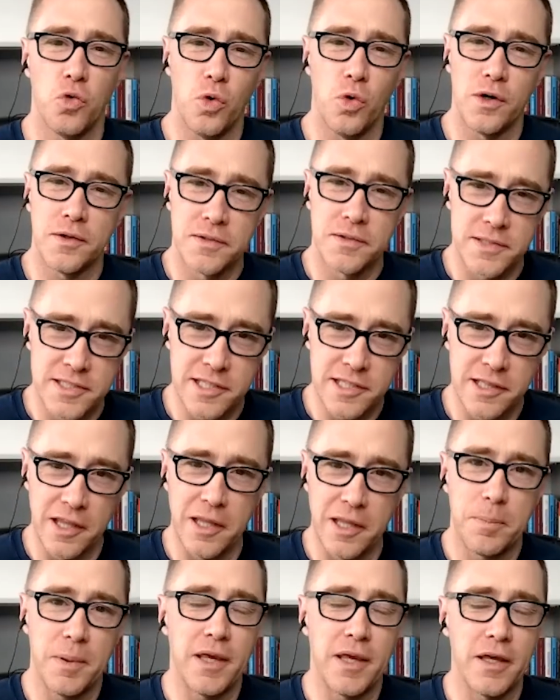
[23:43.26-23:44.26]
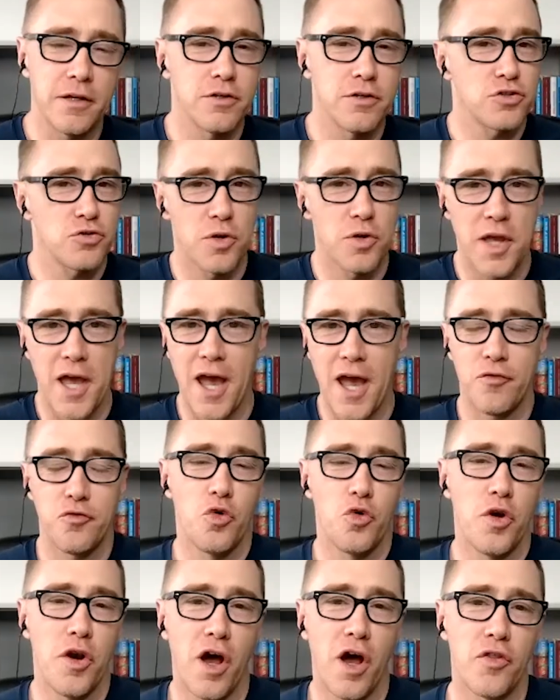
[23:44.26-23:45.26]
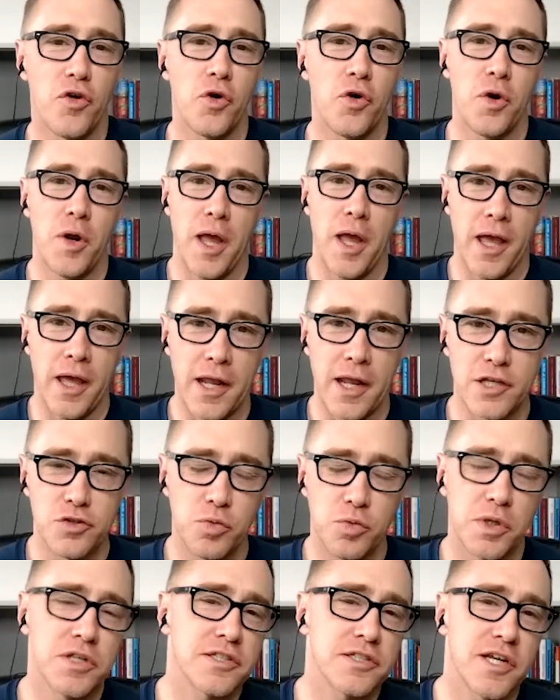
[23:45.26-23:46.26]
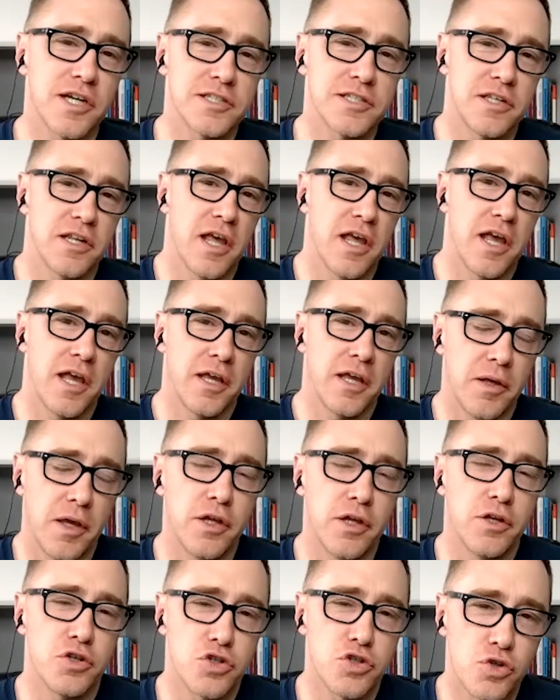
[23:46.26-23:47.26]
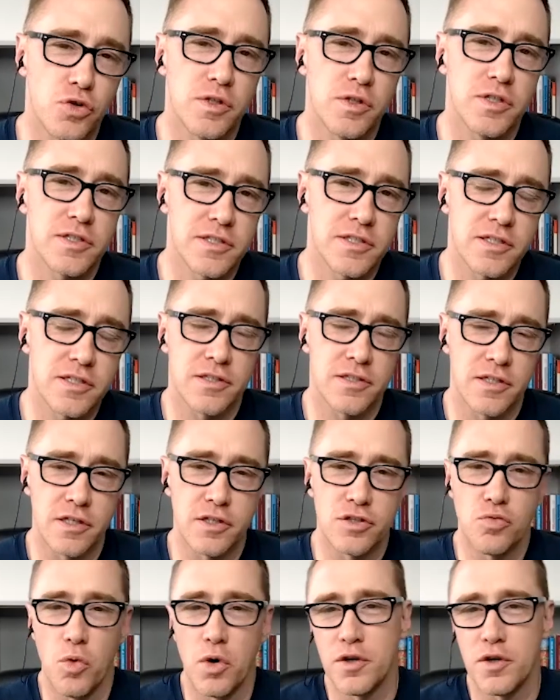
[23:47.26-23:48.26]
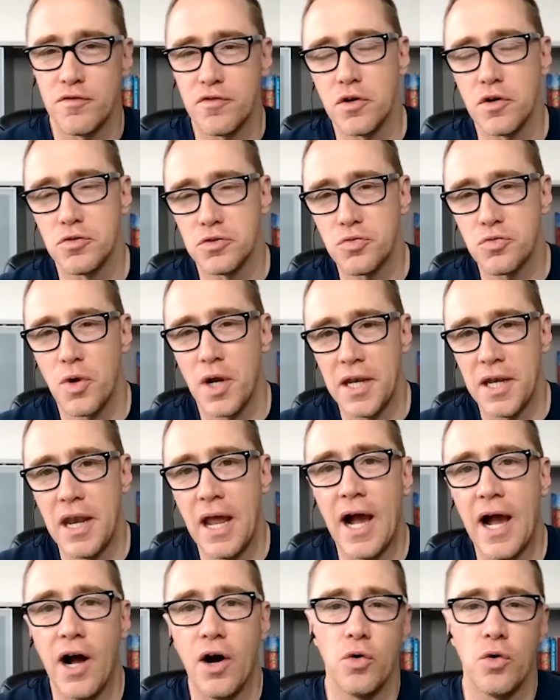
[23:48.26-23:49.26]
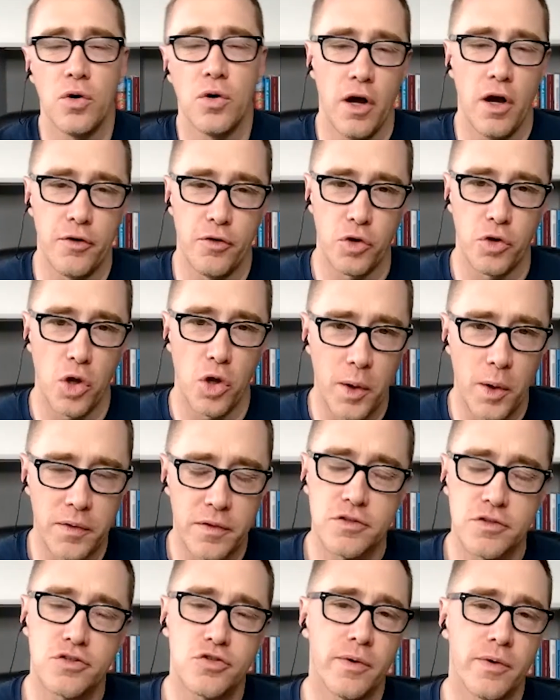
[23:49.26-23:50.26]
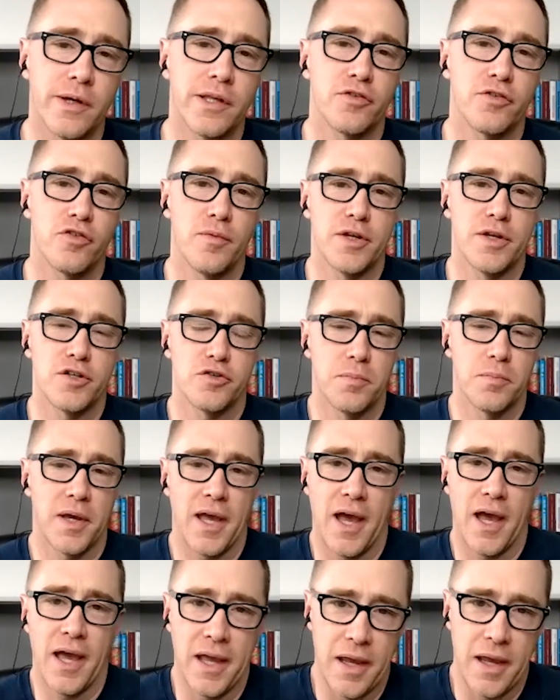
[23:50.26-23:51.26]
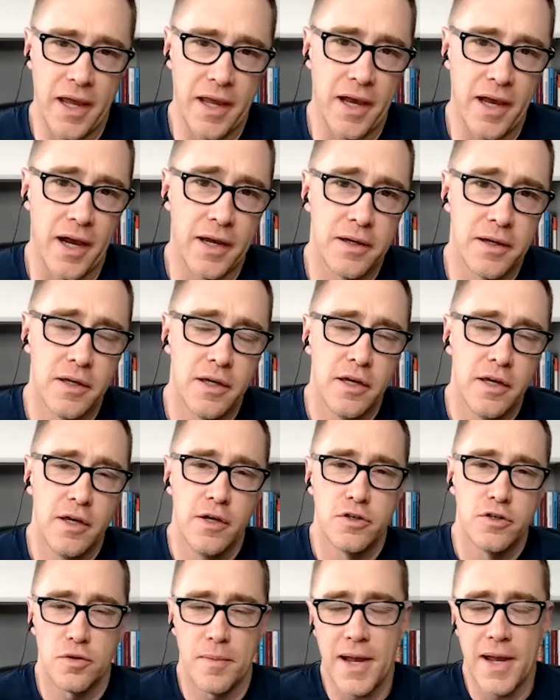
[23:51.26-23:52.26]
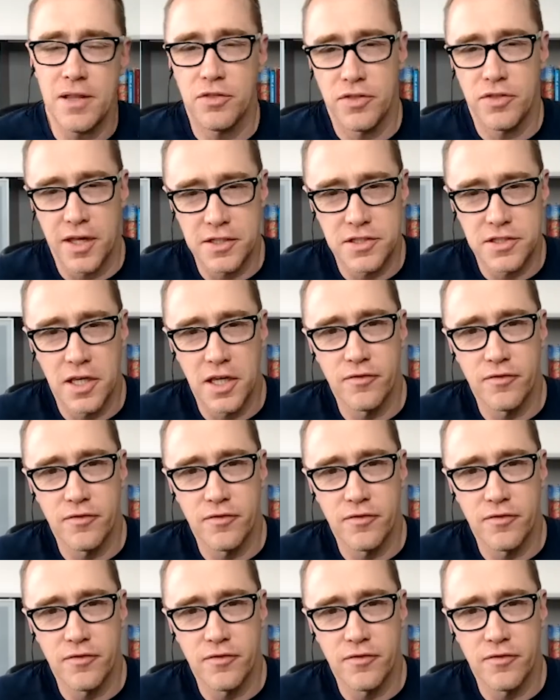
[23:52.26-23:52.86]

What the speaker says: one sleepy industry after another. And as we discussed today, insurance is one of those right now undergoing this transformation by AI. So Matt, thanks again